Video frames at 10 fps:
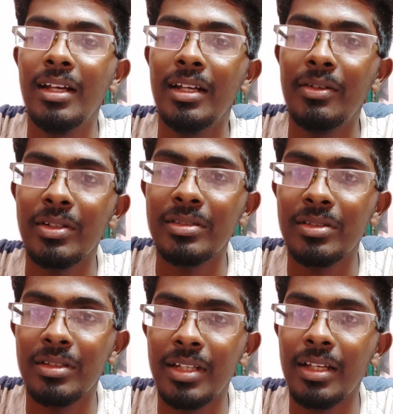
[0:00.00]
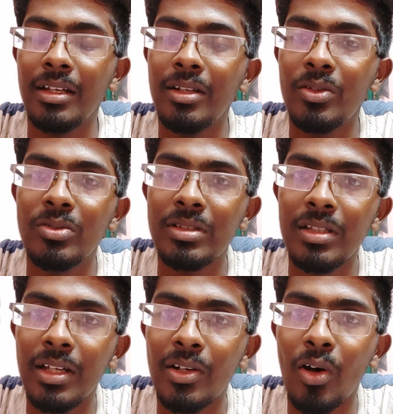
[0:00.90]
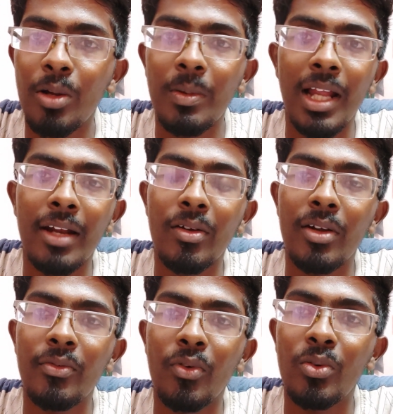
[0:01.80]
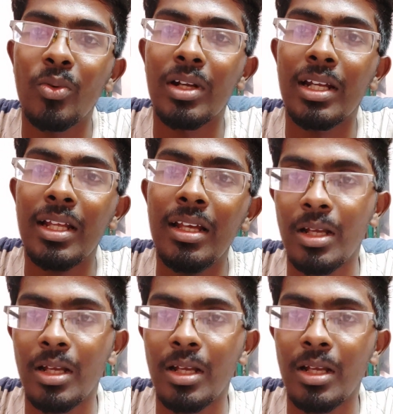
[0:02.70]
It was taken using a normal Android phone only.